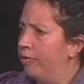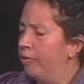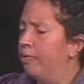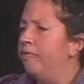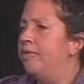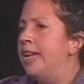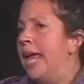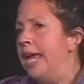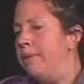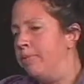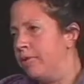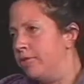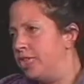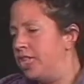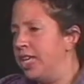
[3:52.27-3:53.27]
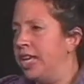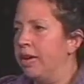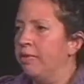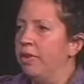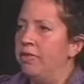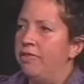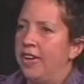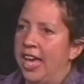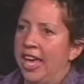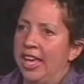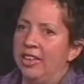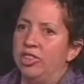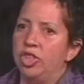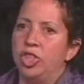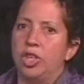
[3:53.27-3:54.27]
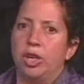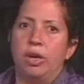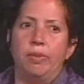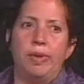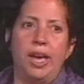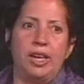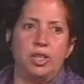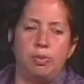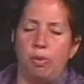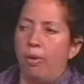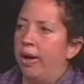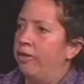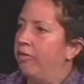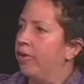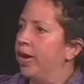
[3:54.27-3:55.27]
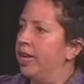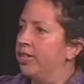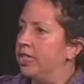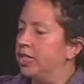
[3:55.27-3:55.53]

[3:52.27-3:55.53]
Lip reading: neighbors seeking revenge, ex-boyfriends.